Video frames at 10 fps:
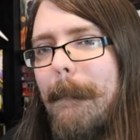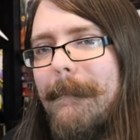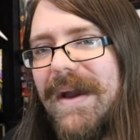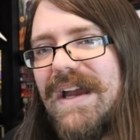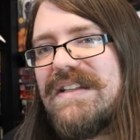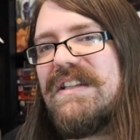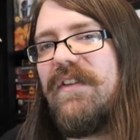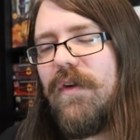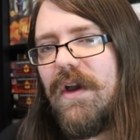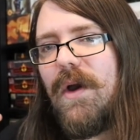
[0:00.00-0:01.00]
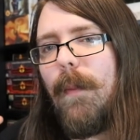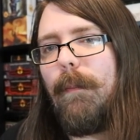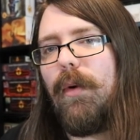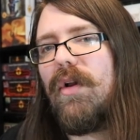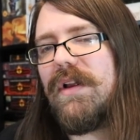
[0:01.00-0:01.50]
massive
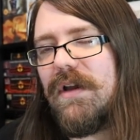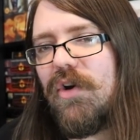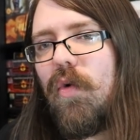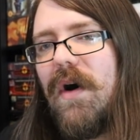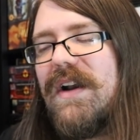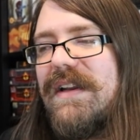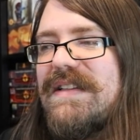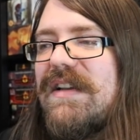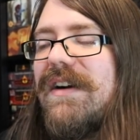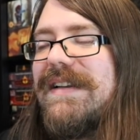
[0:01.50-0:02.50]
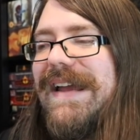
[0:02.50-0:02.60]
bulk quantities. Talk